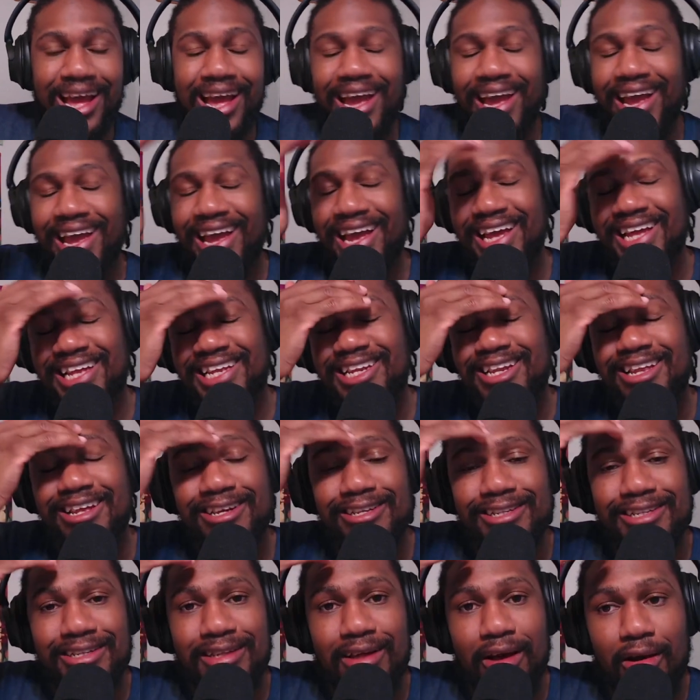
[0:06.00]
and
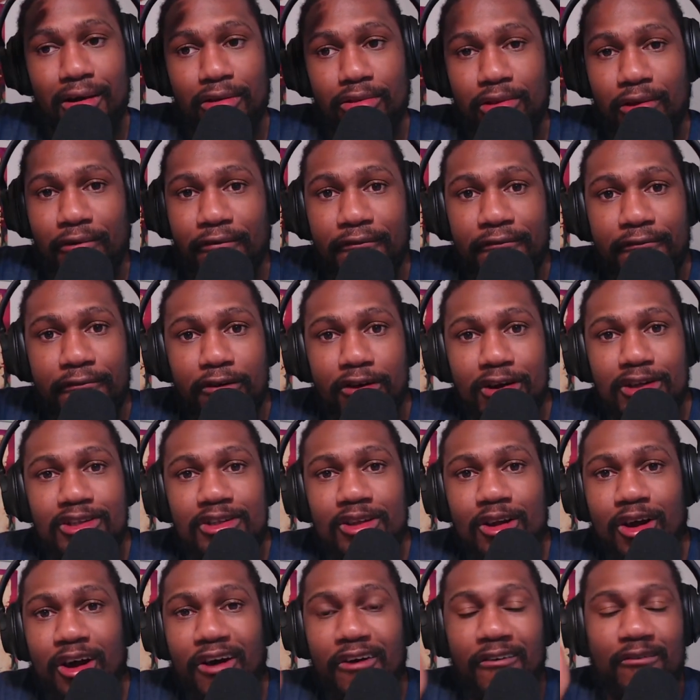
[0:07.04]
the first day
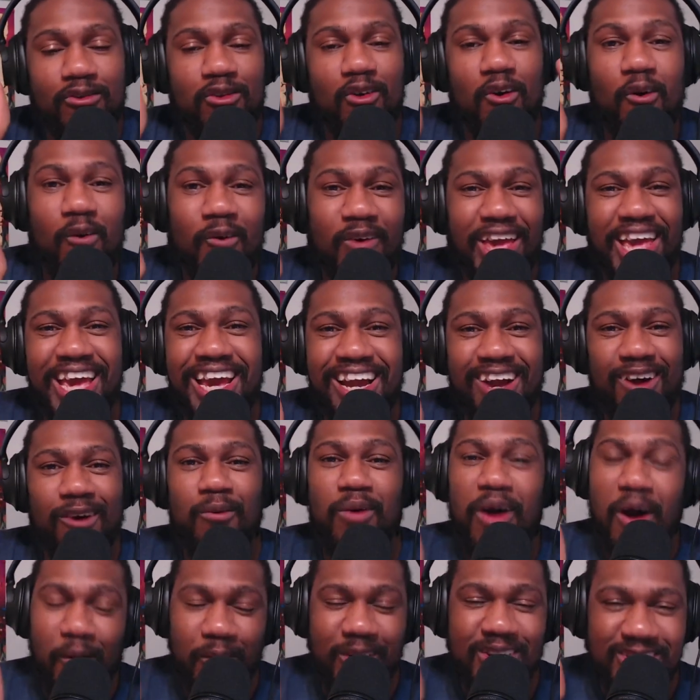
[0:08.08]
of the week?
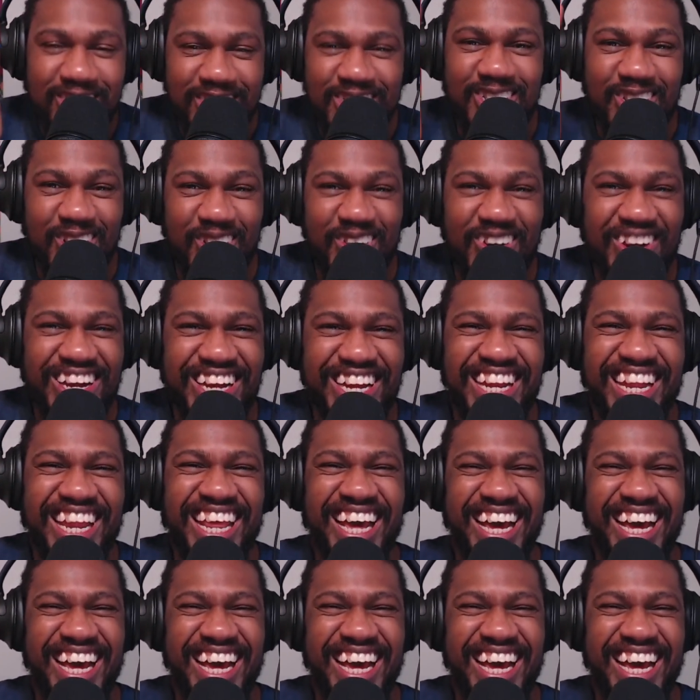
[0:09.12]
What was he doing?